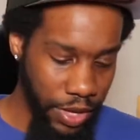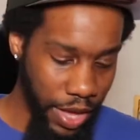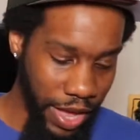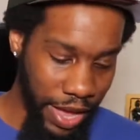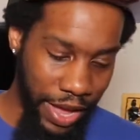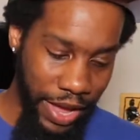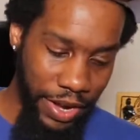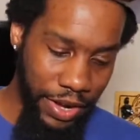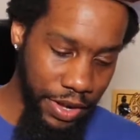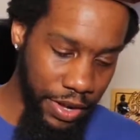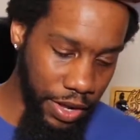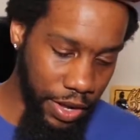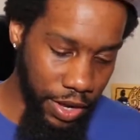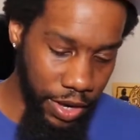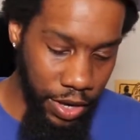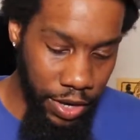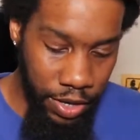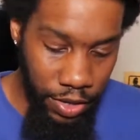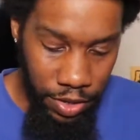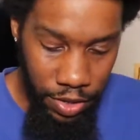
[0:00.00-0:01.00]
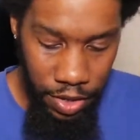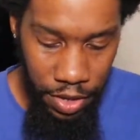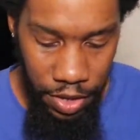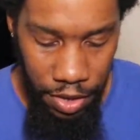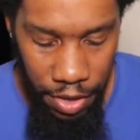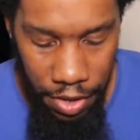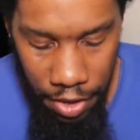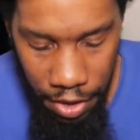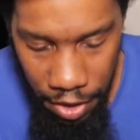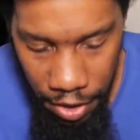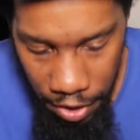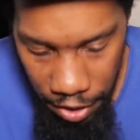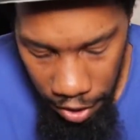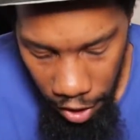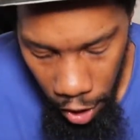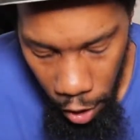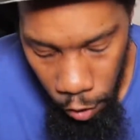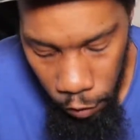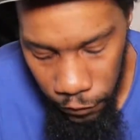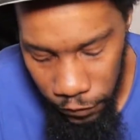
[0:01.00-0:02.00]
And uh
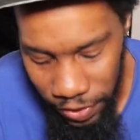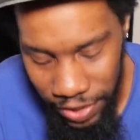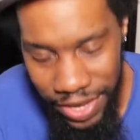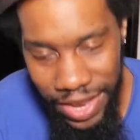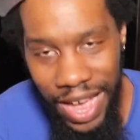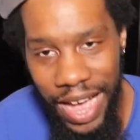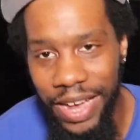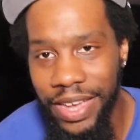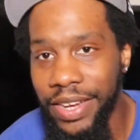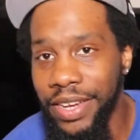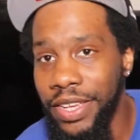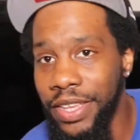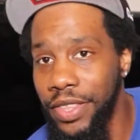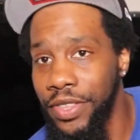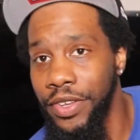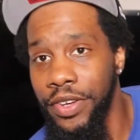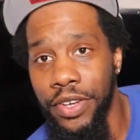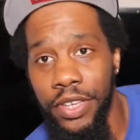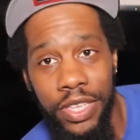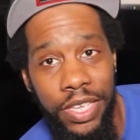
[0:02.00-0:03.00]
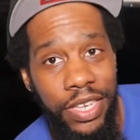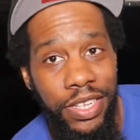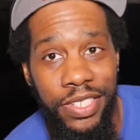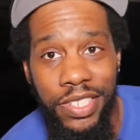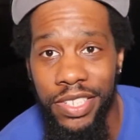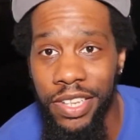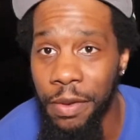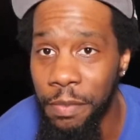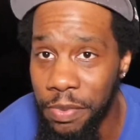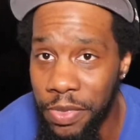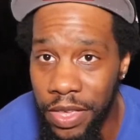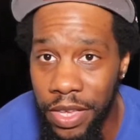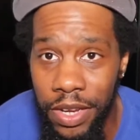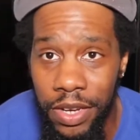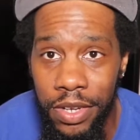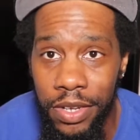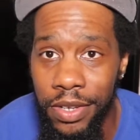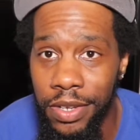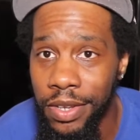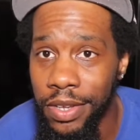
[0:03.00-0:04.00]
hopefully I can either get
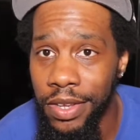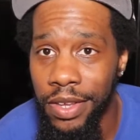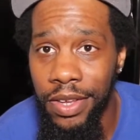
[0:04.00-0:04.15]
something